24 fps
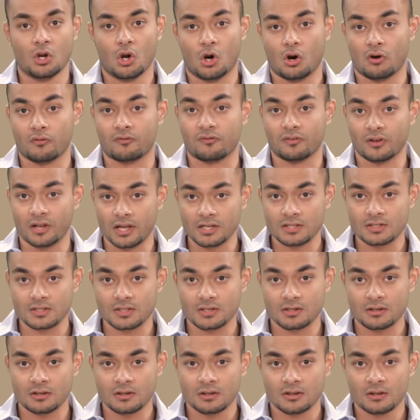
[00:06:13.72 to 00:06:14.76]
Of
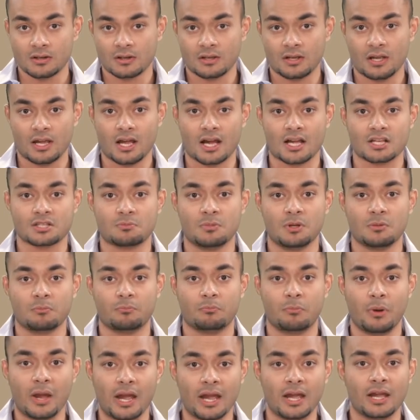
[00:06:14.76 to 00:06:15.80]
late, he has been
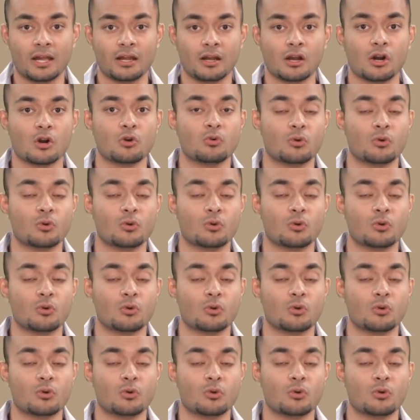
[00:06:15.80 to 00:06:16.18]
paying